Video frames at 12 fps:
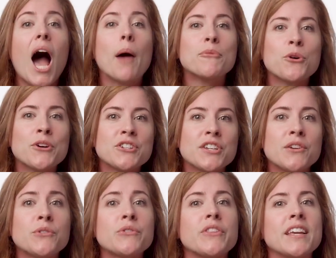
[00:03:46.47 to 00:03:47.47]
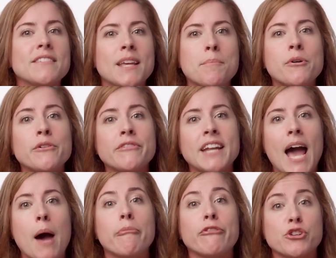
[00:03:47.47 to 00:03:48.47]
I'm going to use the example of an
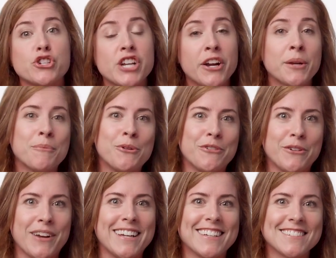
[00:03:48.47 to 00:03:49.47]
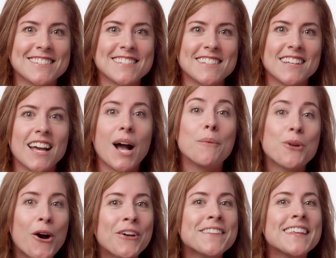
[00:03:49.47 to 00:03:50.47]
app for sharing movie ratings. I'm
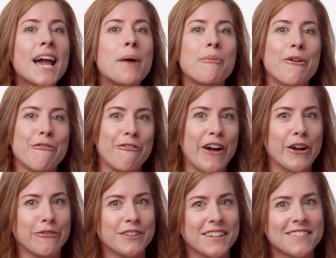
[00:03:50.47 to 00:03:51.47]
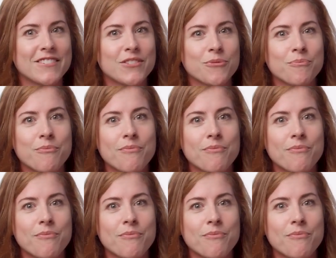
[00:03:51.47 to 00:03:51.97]
calling the app Fireflix.